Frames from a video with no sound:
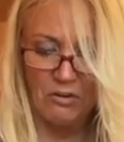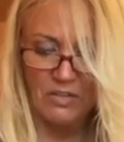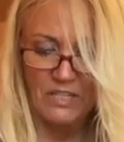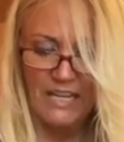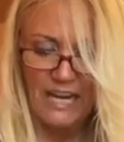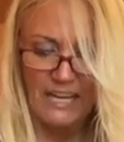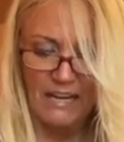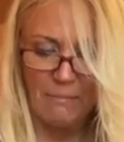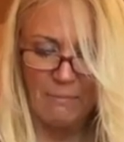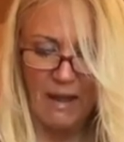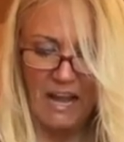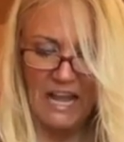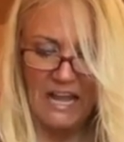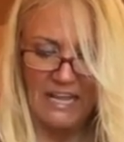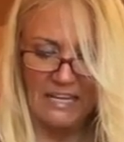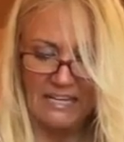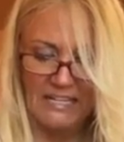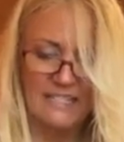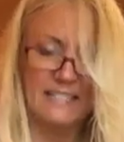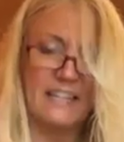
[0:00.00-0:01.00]
a bite and
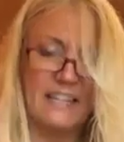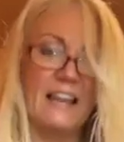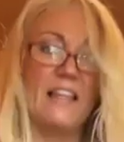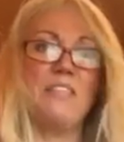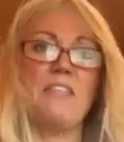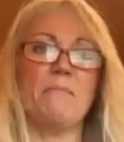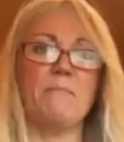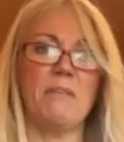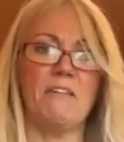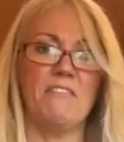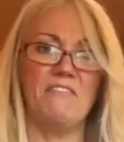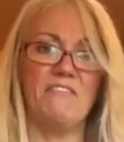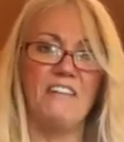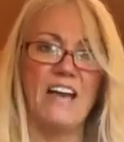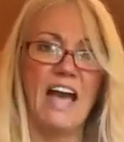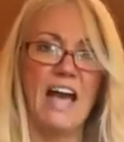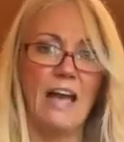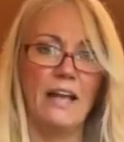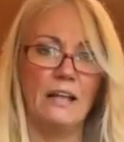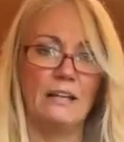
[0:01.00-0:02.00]
it's nothing but fat,
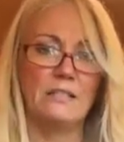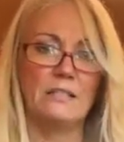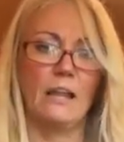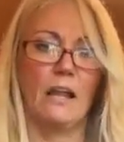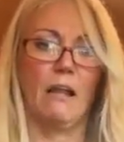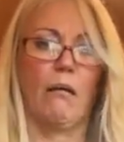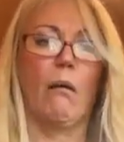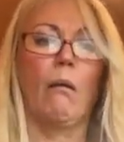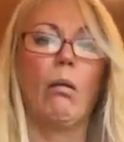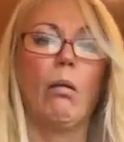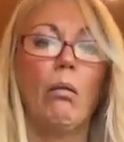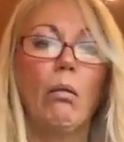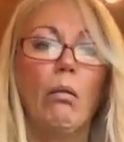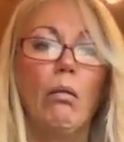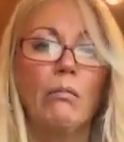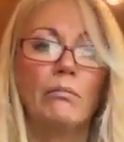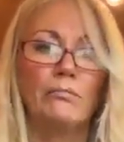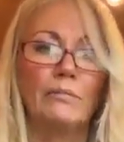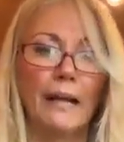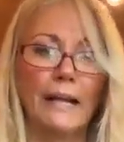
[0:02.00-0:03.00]
it's like, I
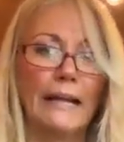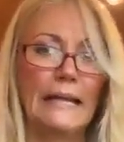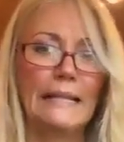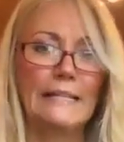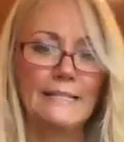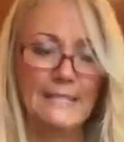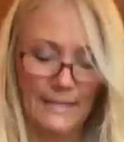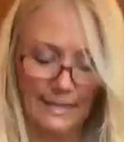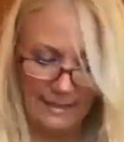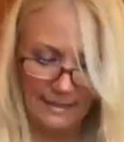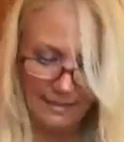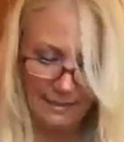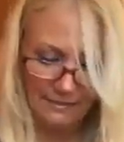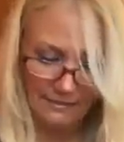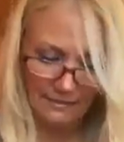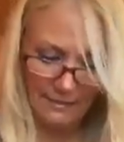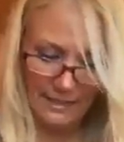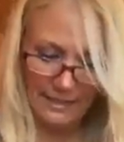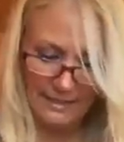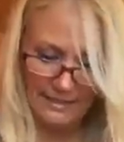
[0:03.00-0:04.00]
can't stand it. Can't
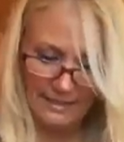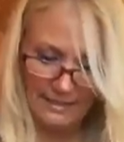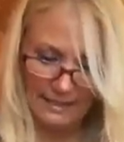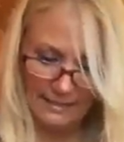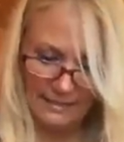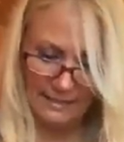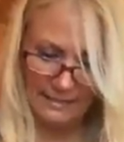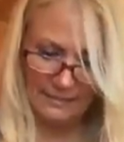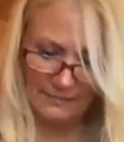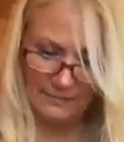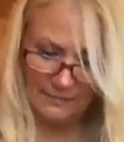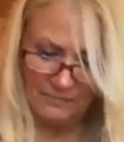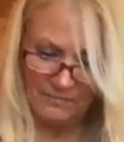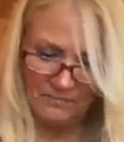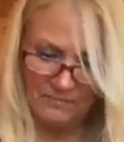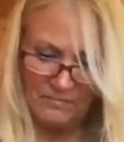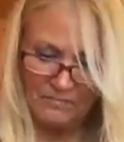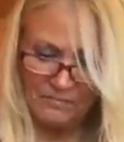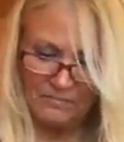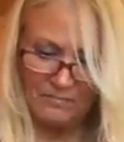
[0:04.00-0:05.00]
stand it.
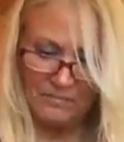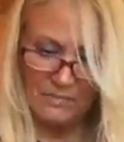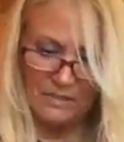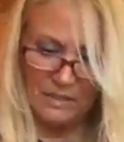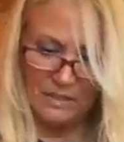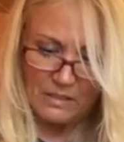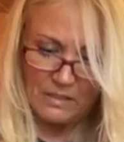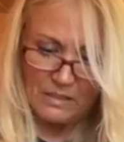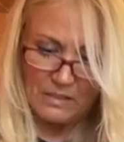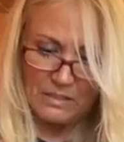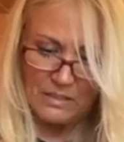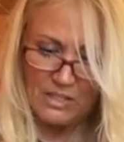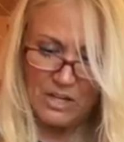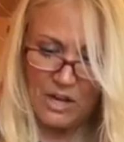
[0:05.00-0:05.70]
So